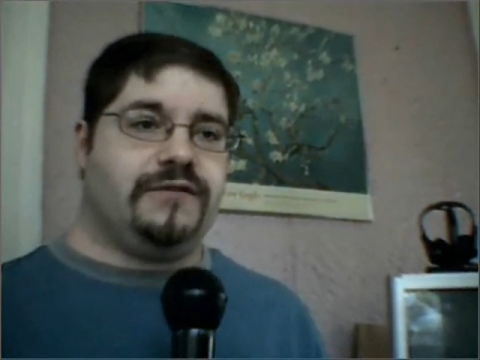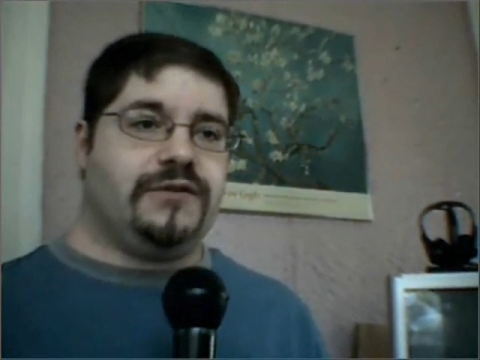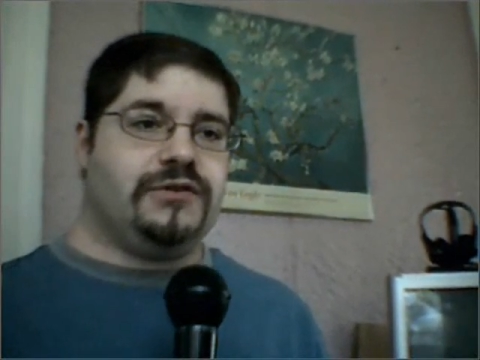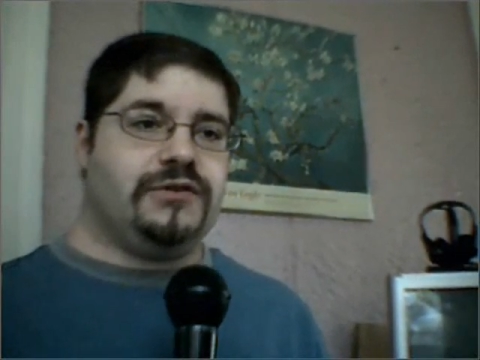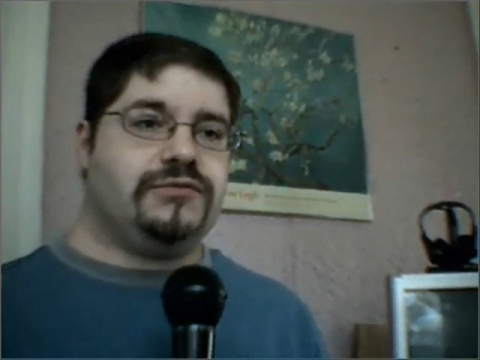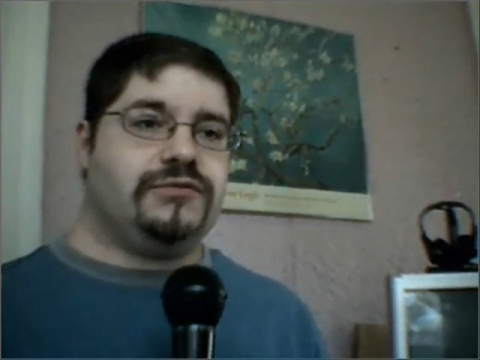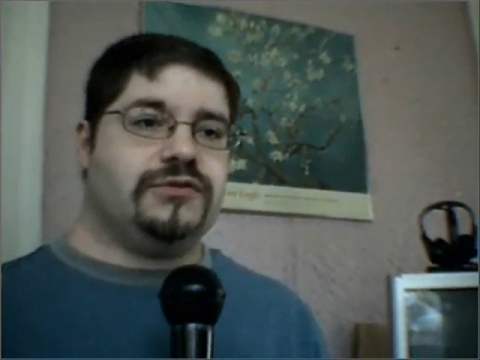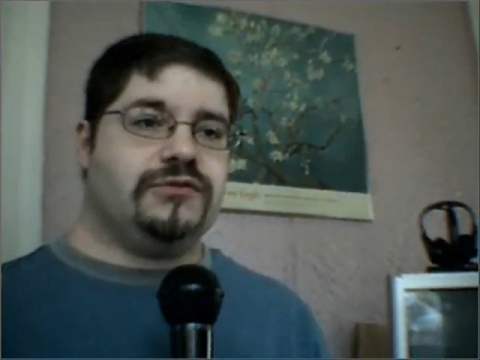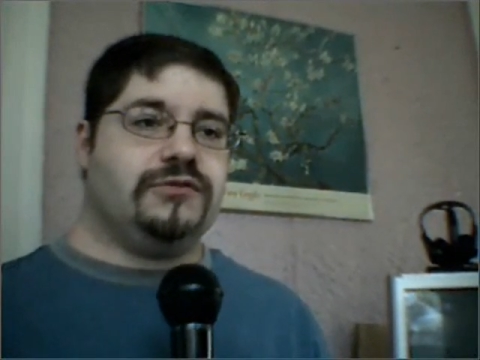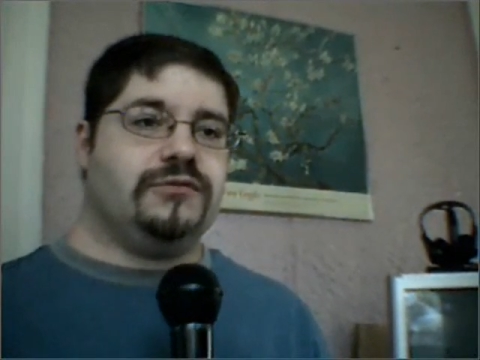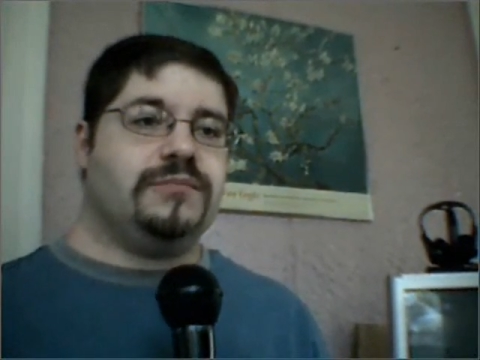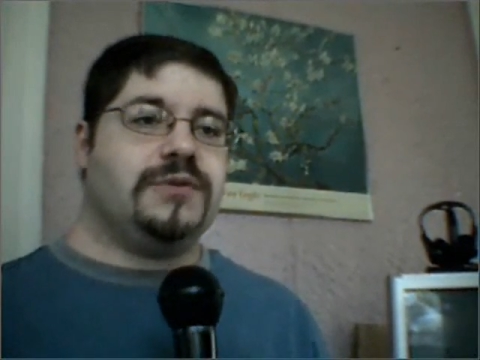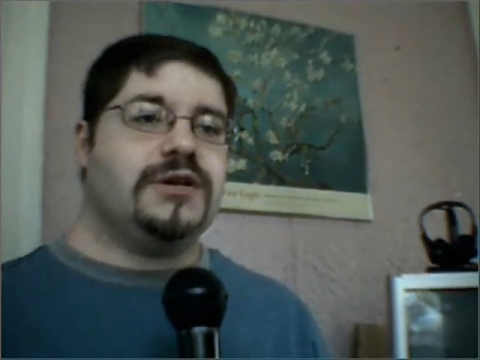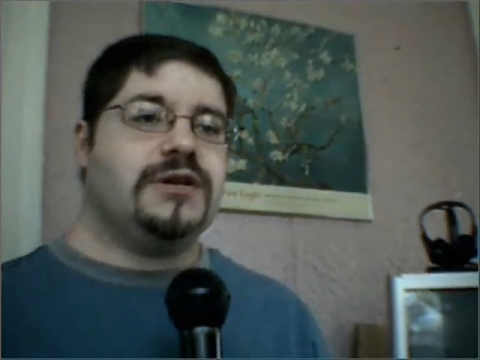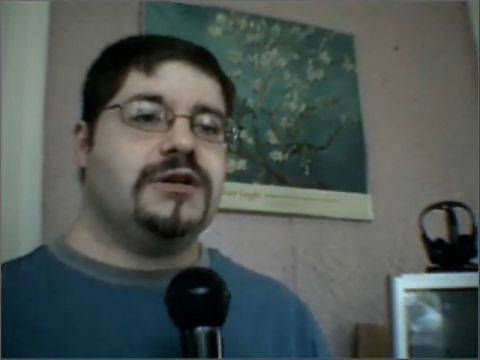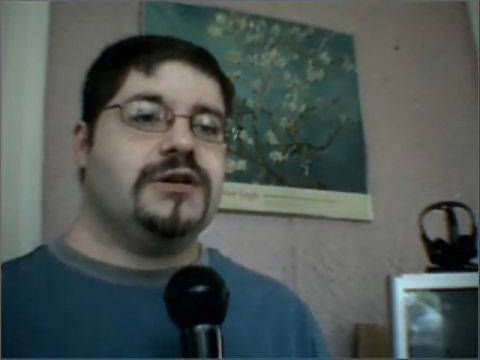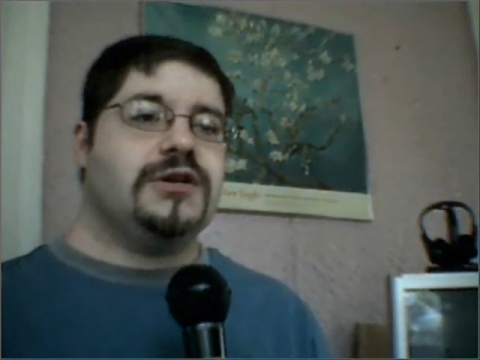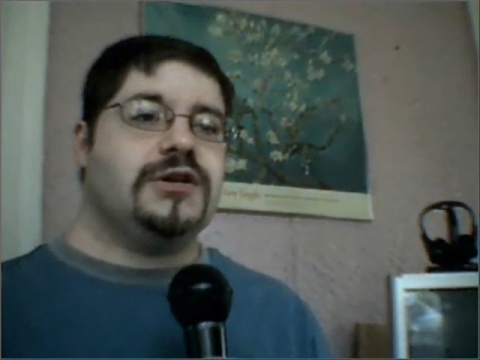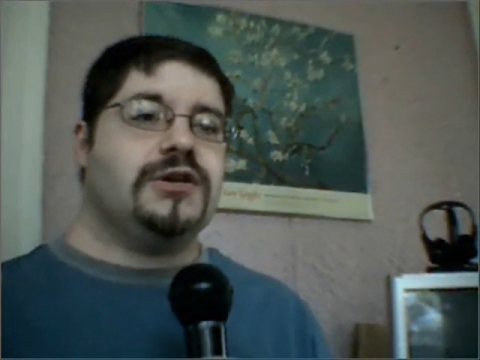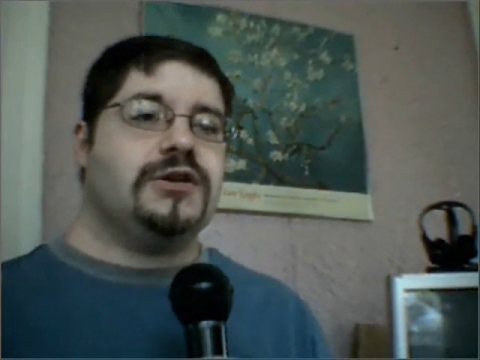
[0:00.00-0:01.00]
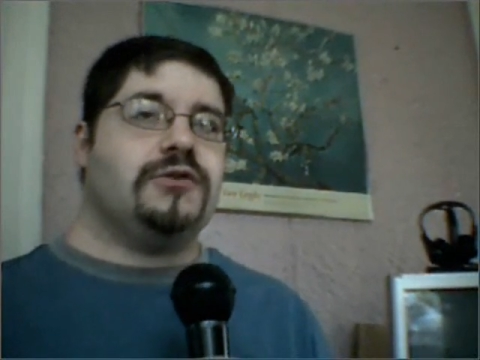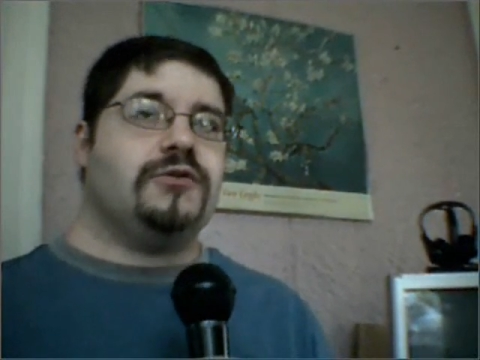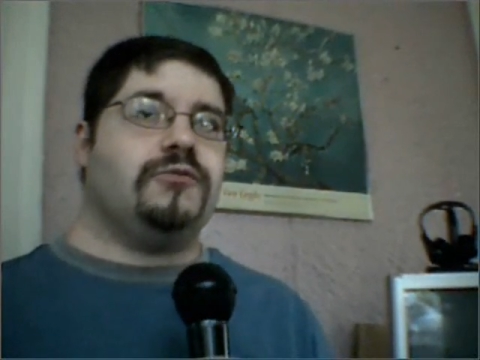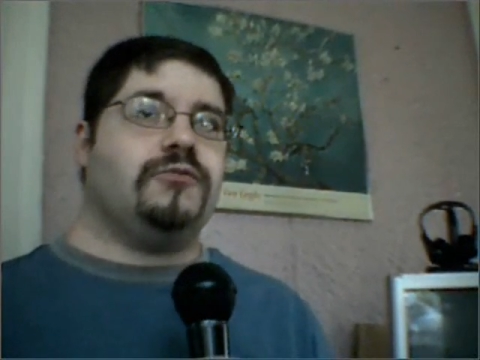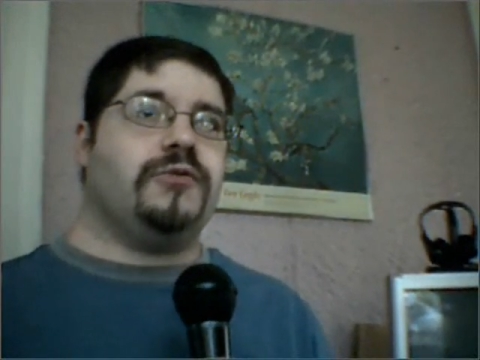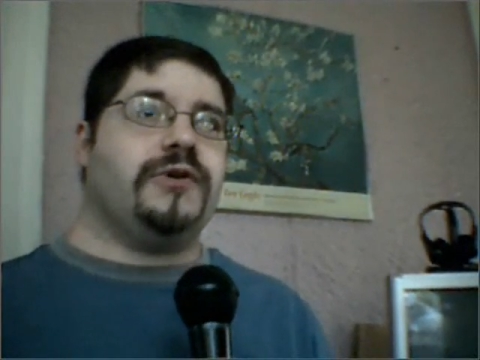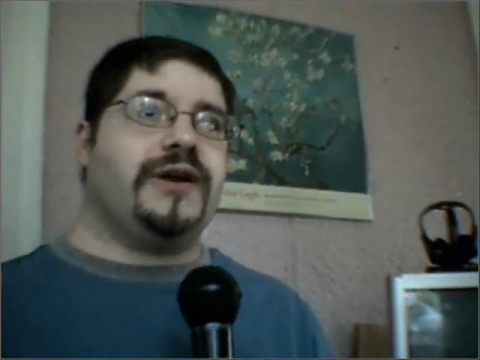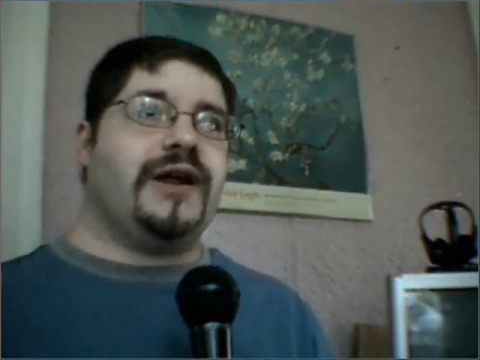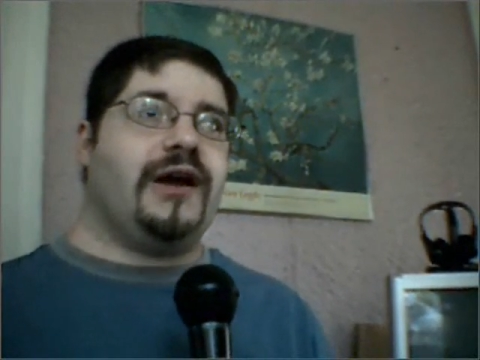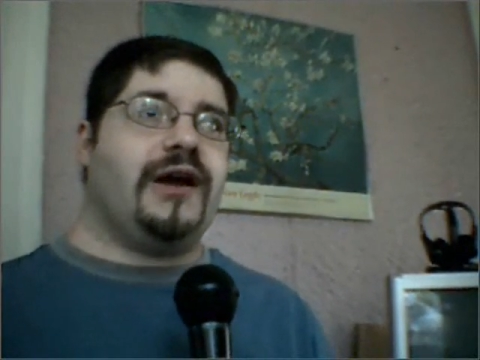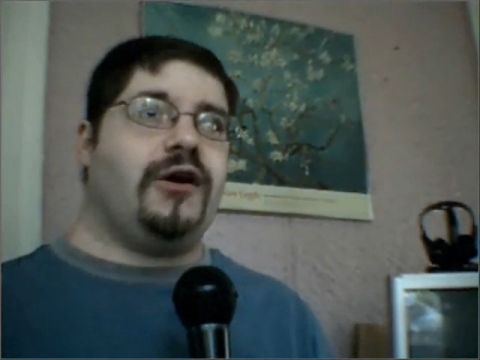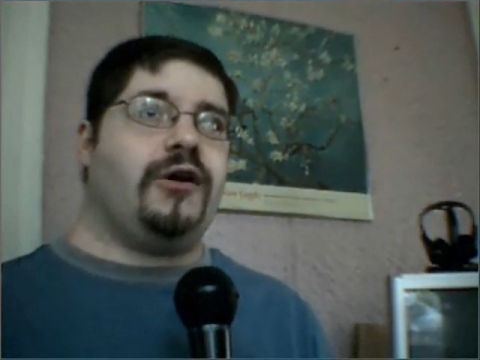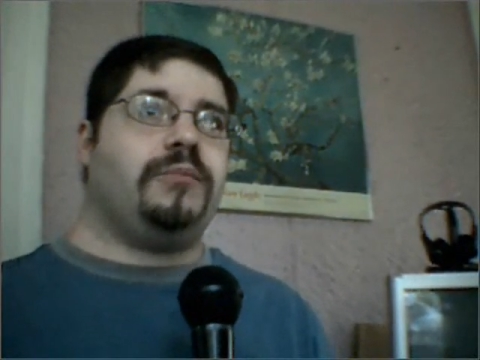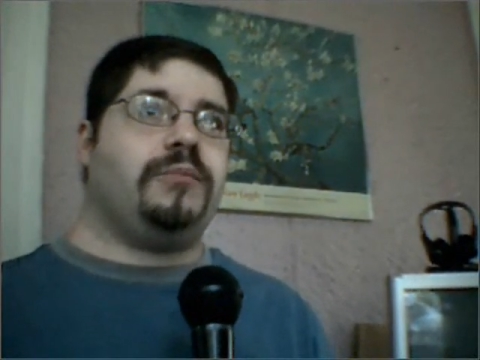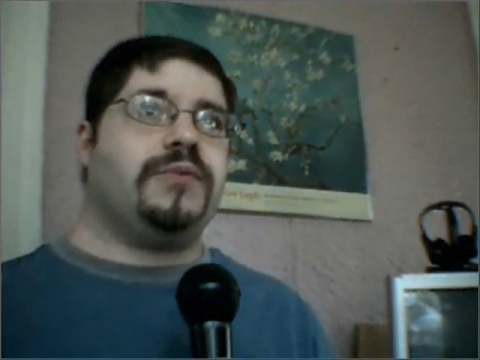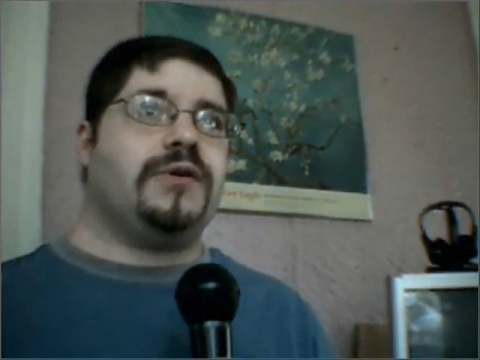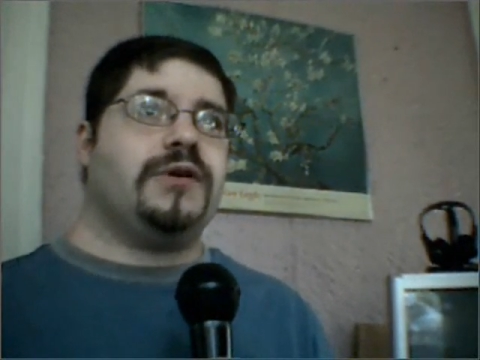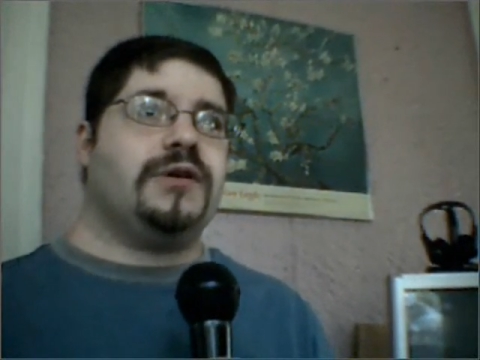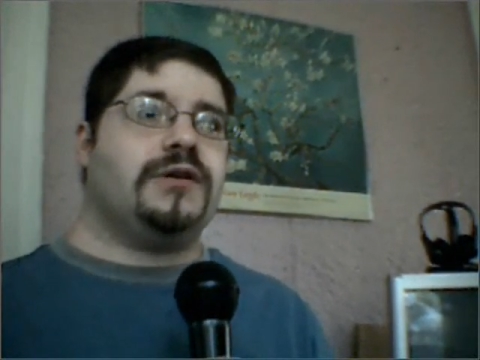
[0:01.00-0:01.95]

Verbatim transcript: YouTube, would help